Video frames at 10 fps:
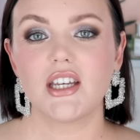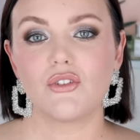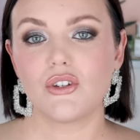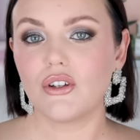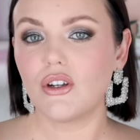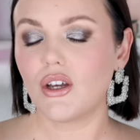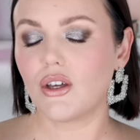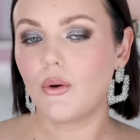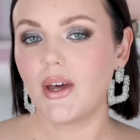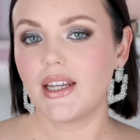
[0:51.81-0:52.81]
If you do,
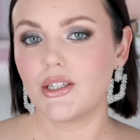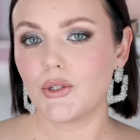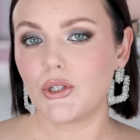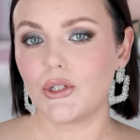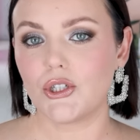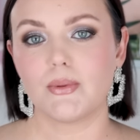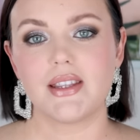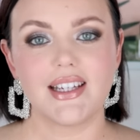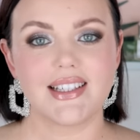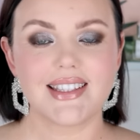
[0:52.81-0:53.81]
go ahead and do the YouTube
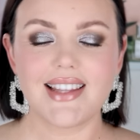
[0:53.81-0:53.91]
things,